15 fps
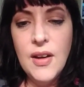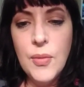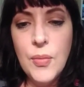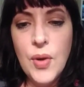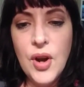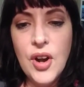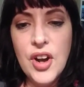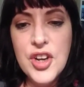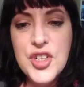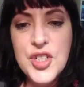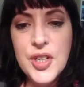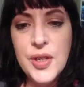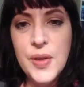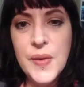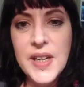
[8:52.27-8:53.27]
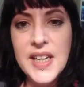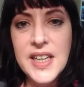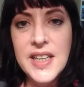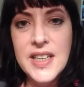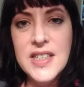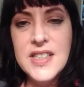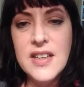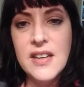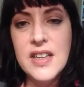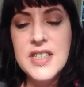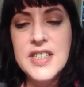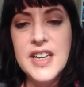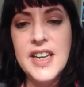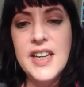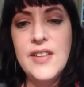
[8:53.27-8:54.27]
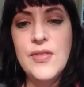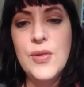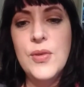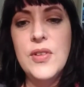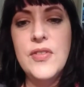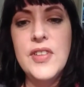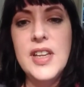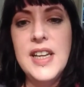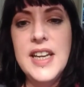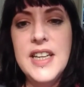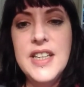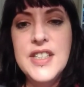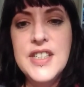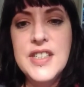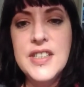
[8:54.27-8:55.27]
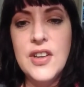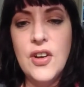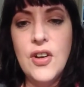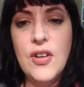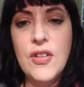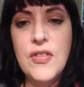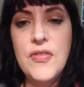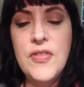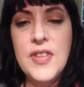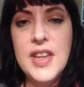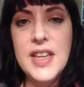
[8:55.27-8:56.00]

what I do is I save all of the lids of